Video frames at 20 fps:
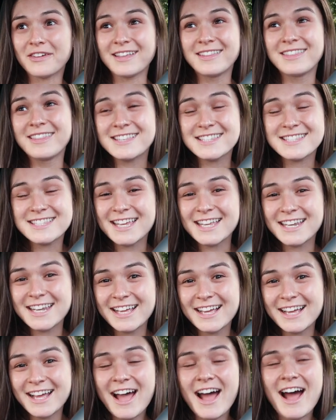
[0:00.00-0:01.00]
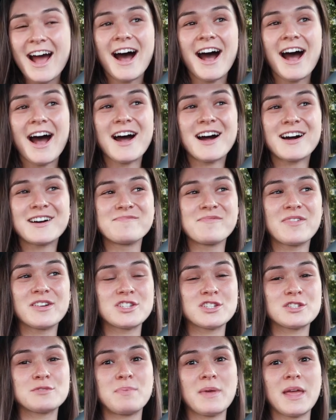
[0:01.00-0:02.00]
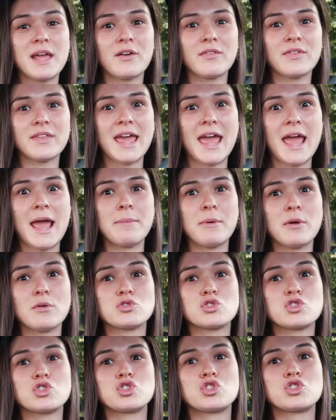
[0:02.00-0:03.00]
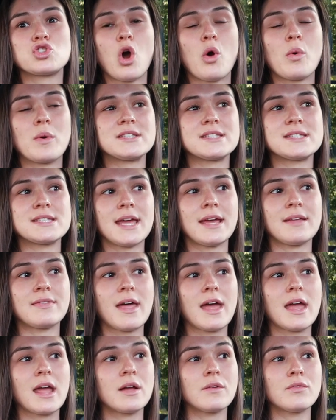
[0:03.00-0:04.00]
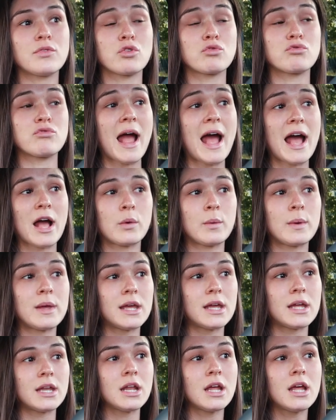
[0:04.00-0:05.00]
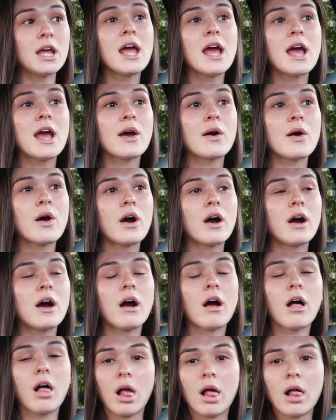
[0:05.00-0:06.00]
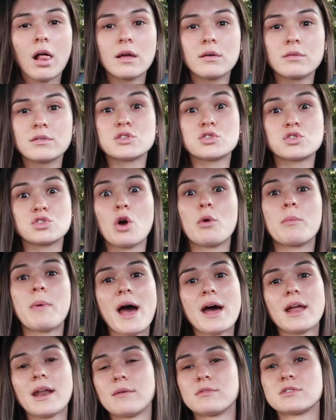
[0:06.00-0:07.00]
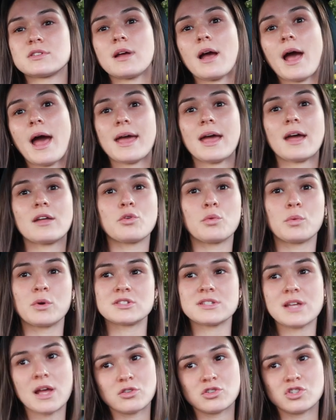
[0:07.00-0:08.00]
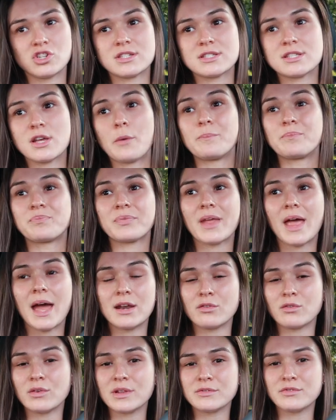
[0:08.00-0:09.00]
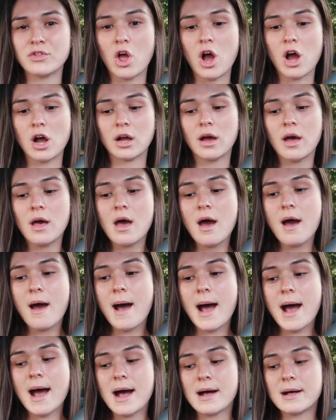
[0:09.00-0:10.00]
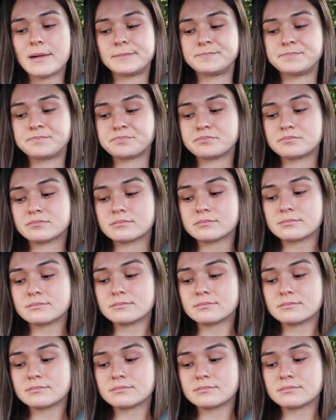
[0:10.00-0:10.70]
in the city. Um, but just being on the Cape, it was so insane. Like the ragweed, oh, it was so bad. I was I had the worst allergies. So I didn't really vlog. Um,